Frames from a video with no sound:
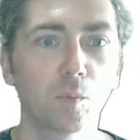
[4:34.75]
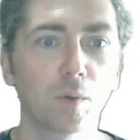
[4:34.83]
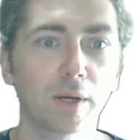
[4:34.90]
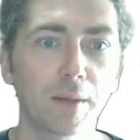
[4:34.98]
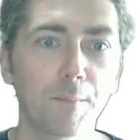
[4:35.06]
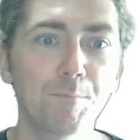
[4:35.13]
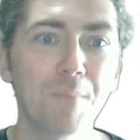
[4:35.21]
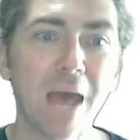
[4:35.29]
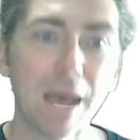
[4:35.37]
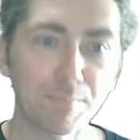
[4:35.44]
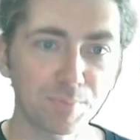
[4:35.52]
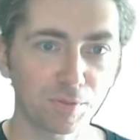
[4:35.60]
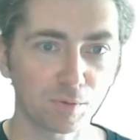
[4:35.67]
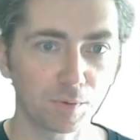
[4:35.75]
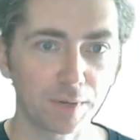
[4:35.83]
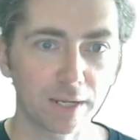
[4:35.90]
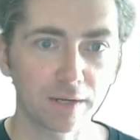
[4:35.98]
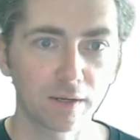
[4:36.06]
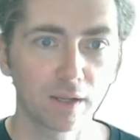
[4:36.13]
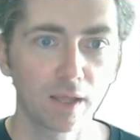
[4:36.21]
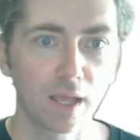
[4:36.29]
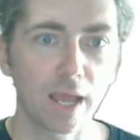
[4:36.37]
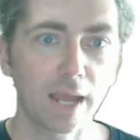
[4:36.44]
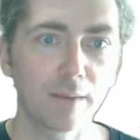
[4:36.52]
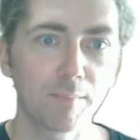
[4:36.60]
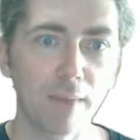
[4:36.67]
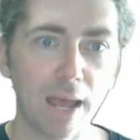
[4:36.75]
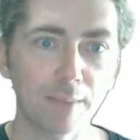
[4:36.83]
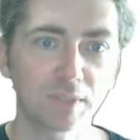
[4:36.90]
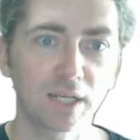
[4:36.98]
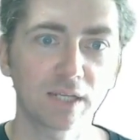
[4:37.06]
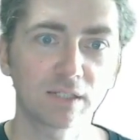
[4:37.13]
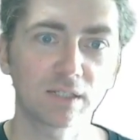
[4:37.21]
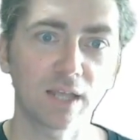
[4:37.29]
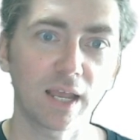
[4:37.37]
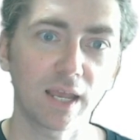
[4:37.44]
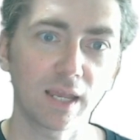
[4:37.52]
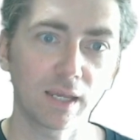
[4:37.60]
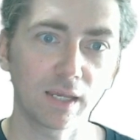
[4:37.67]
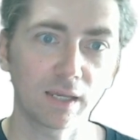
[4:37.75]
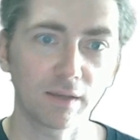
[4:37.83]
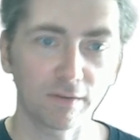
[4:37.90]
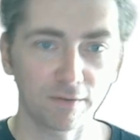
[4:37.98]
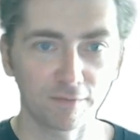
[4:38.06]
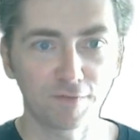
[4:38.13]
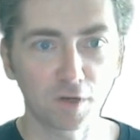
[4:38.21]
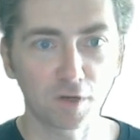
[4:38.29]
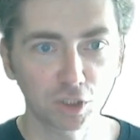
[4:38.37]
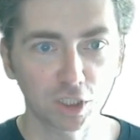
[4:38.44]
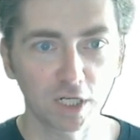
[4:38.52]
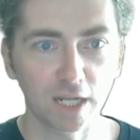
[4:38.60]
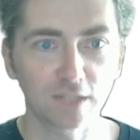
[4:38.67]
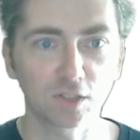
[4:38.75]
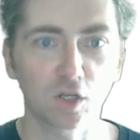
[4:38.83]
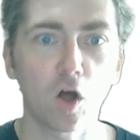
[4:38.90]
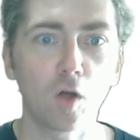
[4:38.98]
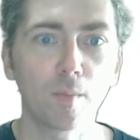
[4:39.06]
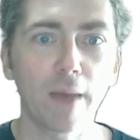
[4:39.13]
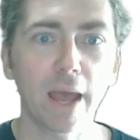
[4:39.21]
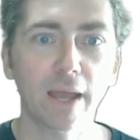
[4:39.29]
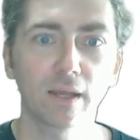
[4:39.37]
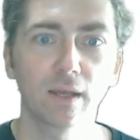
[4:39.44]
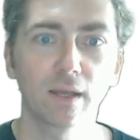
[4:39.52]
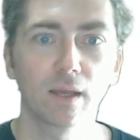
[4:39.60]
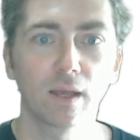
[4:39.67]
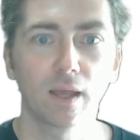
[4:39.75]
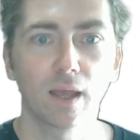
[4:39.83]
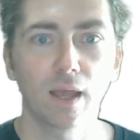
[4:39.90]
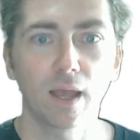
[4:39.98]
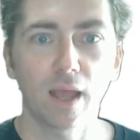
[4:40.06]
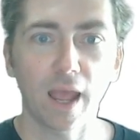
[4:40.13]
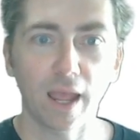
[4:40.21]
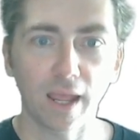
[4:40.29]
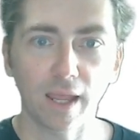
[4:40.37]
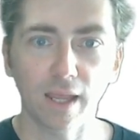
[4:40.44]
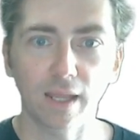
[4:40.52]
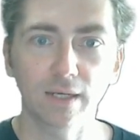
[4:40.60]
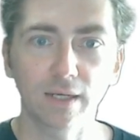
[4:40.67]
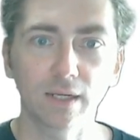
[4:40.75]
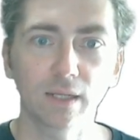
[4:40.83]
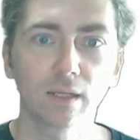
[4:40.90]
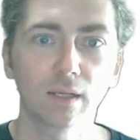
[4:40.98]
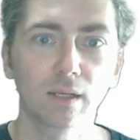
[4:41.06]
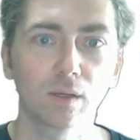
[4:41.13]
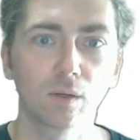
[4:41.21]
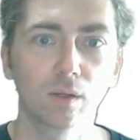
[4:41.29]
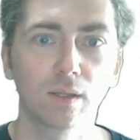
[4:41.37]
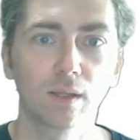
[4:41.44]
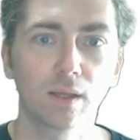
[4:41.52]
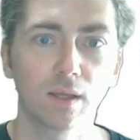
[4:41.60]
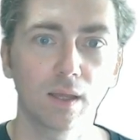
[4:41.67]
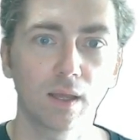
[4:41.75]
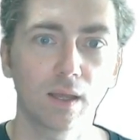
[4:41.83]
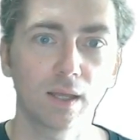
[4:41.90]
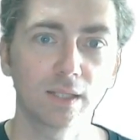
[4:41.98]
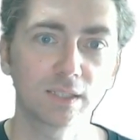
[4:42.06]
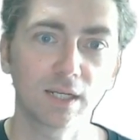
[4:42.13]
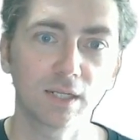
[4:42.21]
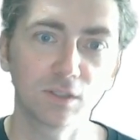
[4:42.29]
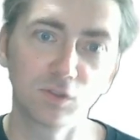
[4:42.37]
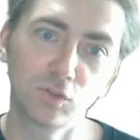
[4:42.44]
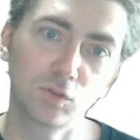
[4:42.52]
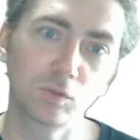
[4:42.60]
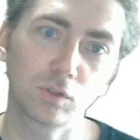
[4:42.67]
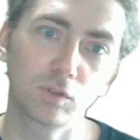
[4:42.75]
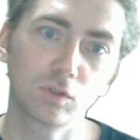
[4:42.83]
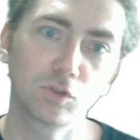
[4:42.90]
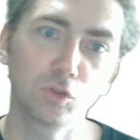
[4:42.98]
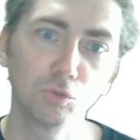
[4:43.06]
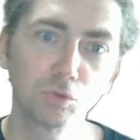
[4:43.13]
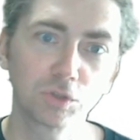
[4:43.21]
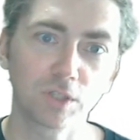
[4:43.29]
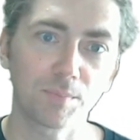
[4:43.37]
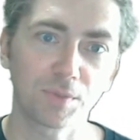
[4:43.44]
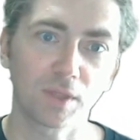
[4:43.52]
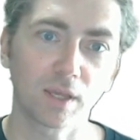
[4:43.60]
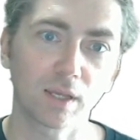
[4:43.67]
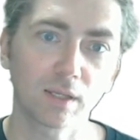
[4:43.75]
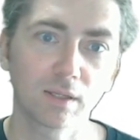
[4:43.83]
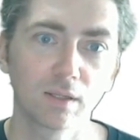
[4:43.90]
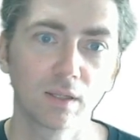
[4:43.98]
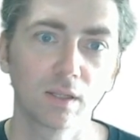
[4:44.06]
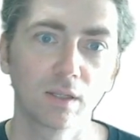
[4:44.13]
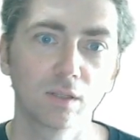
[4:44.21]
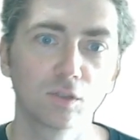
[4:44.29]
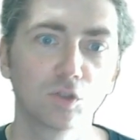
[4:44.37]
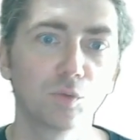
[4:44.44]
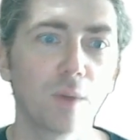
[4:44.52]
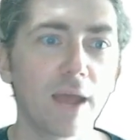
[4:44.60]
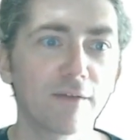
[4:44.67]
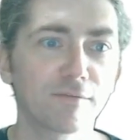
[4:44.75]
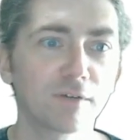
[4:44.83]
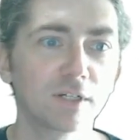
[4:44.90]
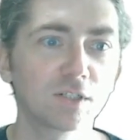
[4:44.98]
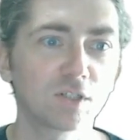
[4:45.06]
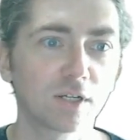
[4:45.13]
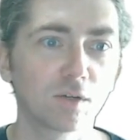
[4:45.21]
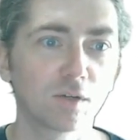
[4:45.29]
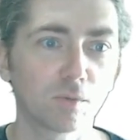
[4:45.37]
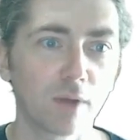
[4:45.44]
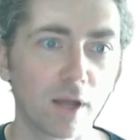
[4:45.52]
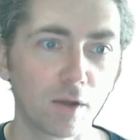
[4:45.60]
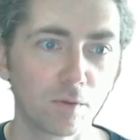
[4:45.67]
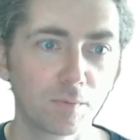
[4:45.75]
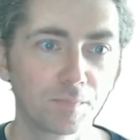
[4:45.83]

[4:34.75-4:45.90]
We're going to map through it, and map takes a function as a callback, and it's going to do something to every single row.